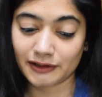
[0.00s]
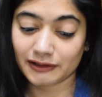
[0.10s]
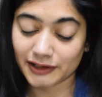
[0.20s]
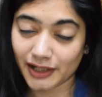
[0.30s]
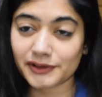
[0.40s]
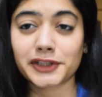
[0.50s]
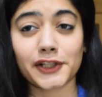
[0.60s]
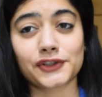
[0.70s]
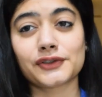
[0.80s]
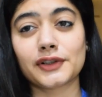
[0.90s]

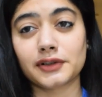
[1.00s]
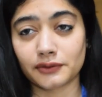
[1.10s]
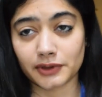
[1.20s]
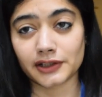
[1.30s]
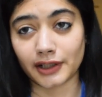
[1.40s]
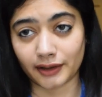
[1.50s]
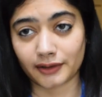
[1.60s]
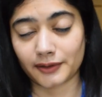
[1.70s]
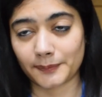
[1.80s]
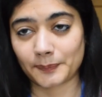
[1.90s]
gravitational reading.
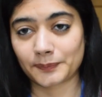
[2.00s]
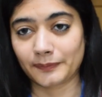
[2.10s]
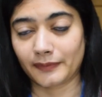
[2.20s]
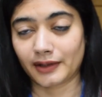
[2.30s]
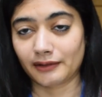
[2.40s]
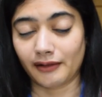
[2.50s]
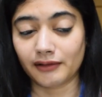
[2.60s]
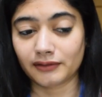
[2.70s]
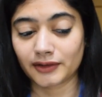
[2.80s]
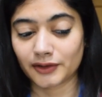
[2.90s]

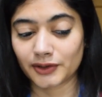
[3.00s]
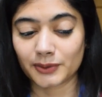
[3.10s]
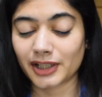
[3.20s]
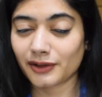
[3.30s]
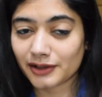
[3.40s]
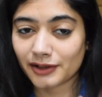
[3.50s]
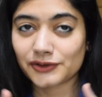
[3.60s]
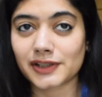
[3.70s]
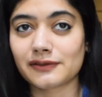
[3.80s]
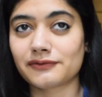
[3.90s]
You cannot
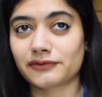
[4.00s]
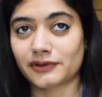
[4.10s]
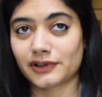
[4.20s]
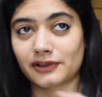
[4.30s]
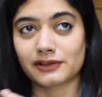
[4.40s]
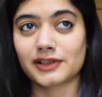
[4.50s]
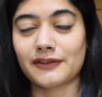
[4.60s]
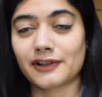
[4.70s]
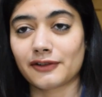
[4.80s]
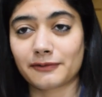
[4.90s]
achieve a certain
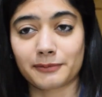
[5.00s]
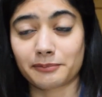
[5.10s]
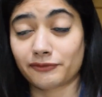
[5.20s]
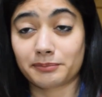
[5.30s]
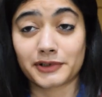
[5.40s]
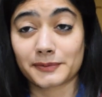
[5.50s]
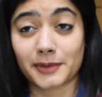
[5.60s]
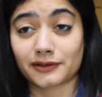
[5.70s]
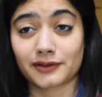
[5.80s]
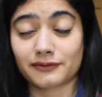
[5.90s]
level of
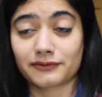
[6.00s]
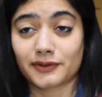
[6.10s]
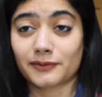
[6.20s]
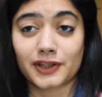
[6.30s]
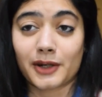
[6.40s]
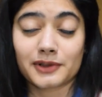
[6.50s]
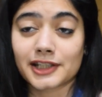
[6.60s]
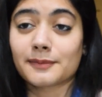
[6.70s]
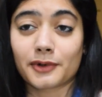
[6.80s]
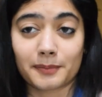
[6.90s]
perspective without
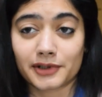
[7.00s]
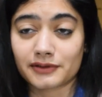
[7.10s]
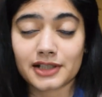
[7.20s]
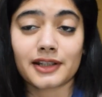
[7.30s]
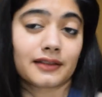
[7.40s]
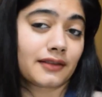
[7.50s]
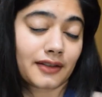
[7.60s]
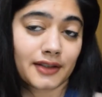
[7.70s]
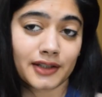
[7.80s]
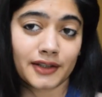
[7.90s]
any proper reading.
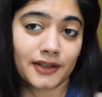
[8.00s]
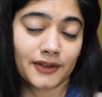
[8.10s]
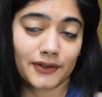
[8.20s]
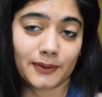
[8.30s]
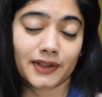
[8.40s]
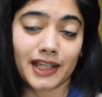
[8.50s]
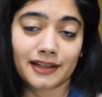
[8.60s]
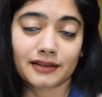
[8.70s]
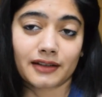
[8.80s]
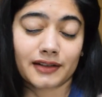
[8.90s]
So
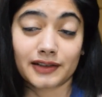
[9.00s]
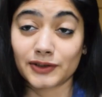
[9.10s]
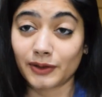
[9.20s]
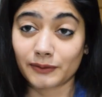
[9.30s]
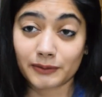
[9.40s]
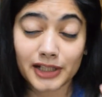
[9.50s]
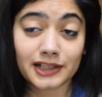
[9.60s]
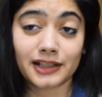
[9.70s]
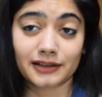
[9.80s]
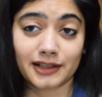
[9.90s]
again, your
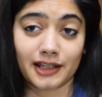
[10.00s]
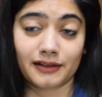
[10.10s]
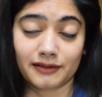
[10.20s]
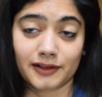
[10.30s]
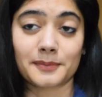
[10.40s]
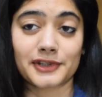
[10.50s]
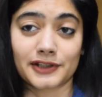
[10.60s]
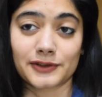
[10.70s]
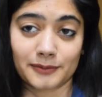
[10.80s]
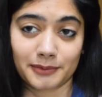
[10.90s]
reading there comes
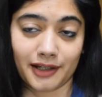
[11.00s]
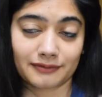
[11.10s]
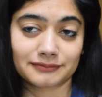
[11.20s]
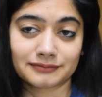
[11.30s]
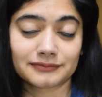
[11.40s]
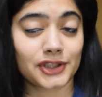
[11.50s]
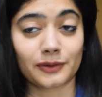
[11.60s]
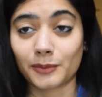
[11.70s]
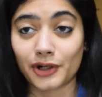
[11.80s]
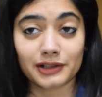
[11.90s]
into play.
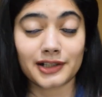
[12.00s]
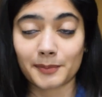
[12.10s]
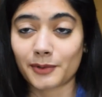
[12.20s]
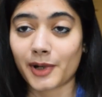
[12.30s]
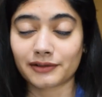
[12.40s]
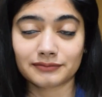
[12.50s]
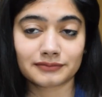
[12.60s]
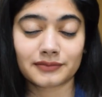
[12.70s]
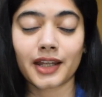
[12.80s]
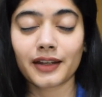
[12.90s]
So moral number one,
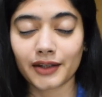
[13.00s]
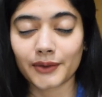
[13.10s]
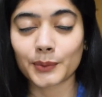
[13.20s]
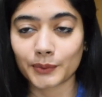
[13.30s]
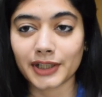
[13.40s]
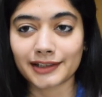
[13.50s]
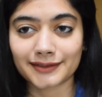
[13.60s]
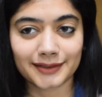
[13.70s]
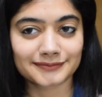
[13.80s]
read.